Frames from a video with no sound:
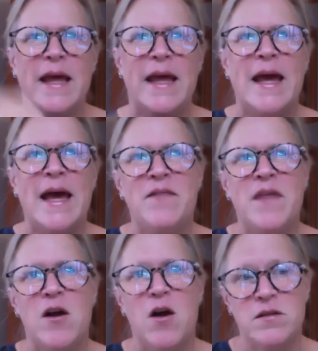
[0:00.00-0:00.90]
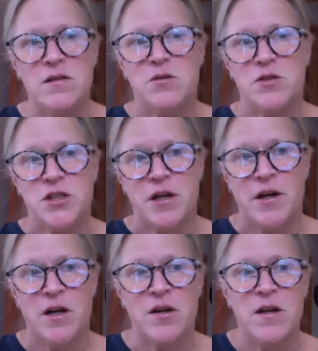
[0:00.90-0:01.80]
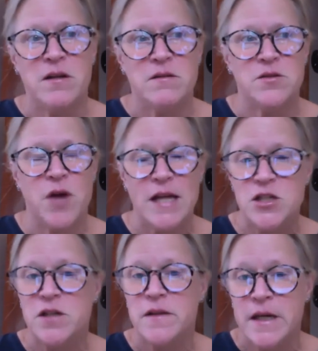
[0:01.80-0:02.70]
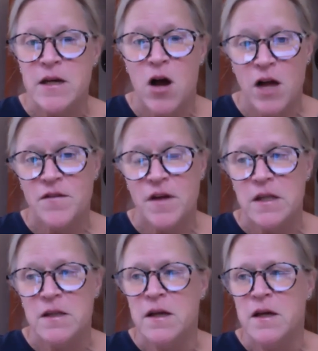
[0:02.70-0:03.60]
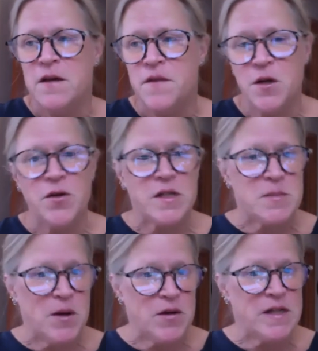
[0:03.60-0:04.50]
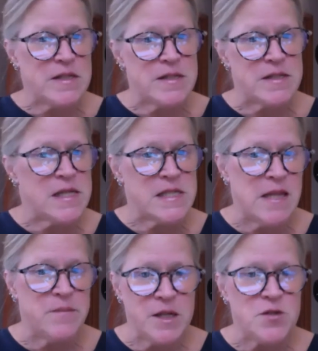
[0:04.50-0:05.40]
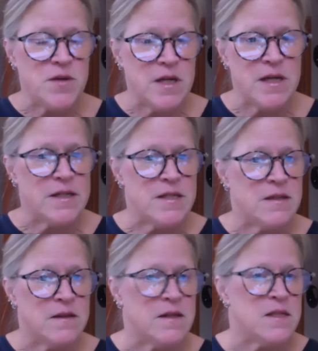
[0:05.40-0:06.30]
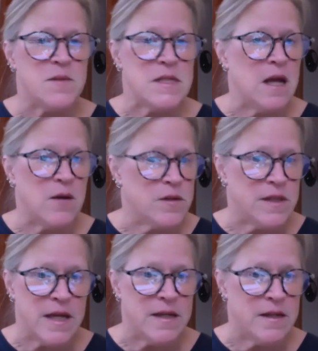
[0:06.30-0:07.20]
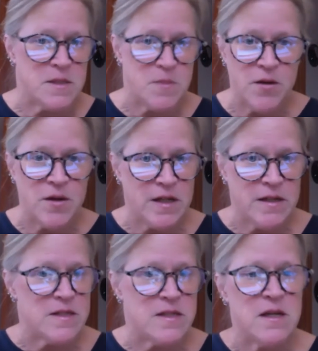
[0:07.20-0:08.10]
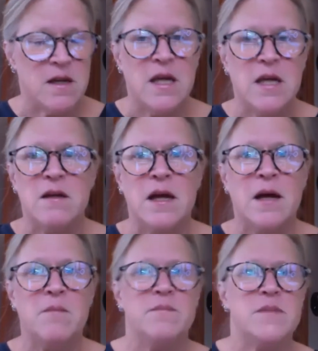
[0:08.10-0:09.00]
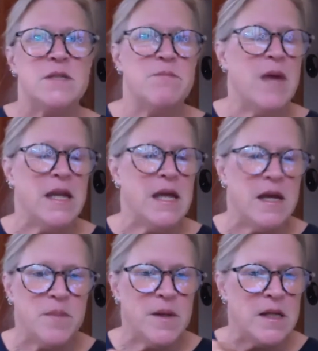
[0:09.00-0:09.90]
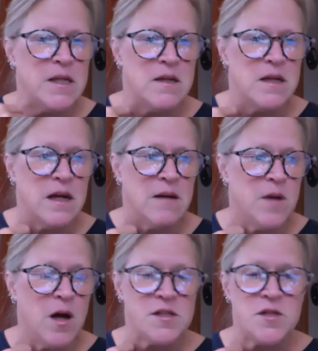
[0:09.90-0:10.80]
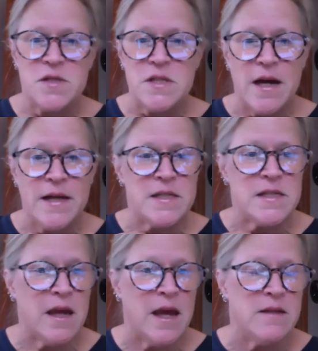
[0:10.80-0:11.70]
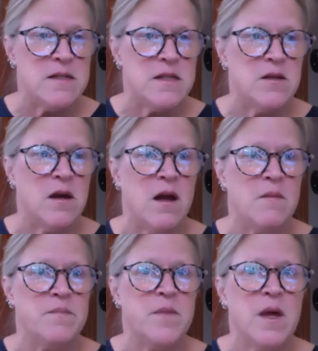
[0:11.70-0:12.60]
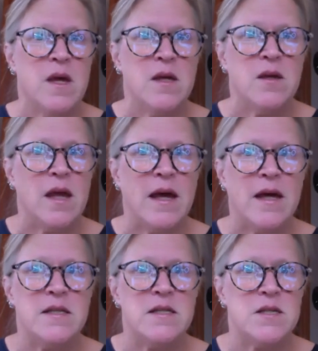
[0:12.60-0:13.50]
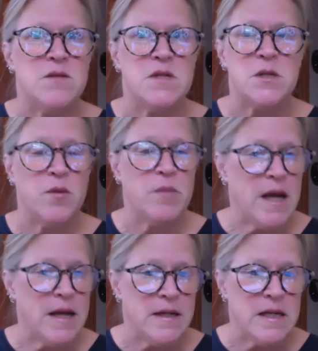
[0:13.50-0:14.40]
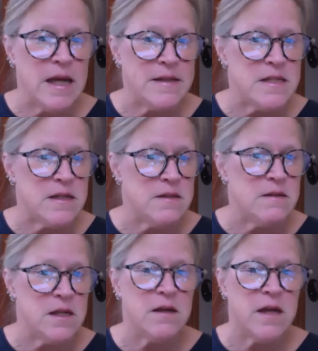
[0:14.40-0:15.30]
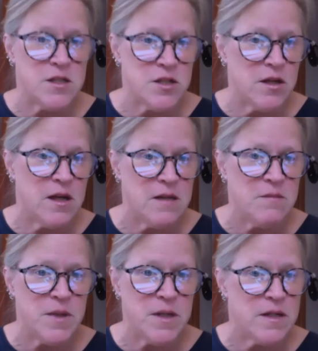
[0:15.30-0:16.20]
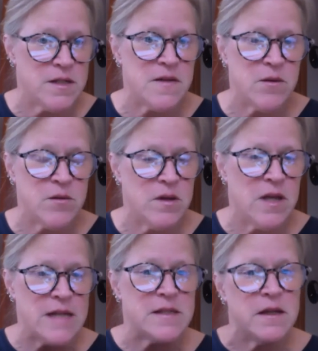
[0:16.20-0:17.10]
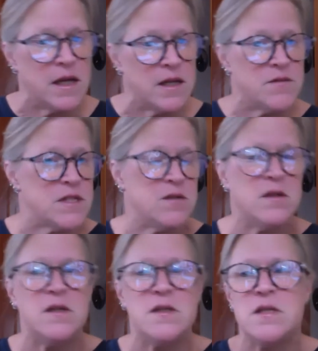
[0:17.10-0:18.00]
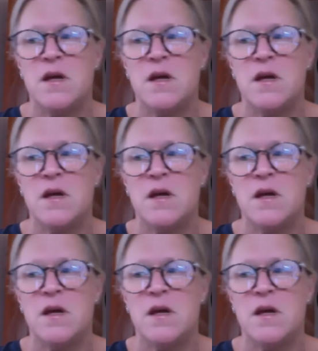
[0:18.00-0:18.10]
And they also shared, tragically, often, their experiences as elementary kids, that this was not what they had experienced. Um, many had been um, ostracized and um, and discriminated against in, in Ketchikan because they were Alaska Native students.